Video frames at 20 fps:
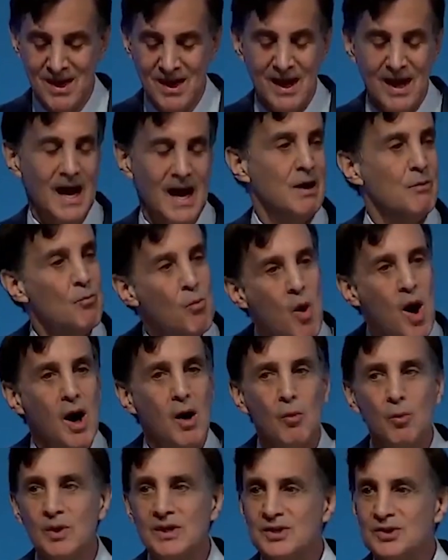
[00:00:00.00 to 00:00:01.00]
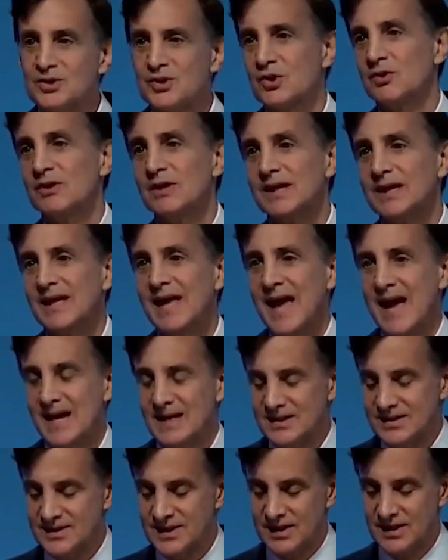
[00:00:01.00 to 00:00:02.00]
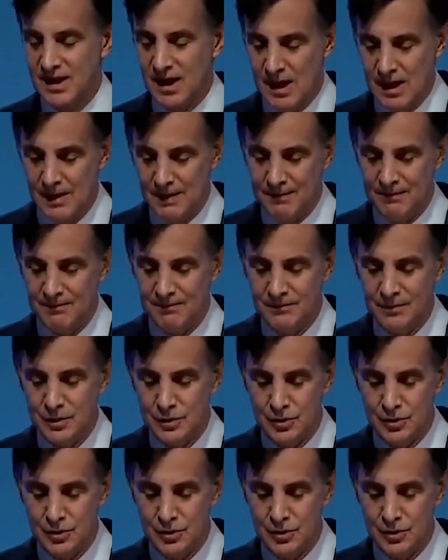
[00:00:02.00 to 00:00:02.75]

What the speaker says: And while we certainly can't succumb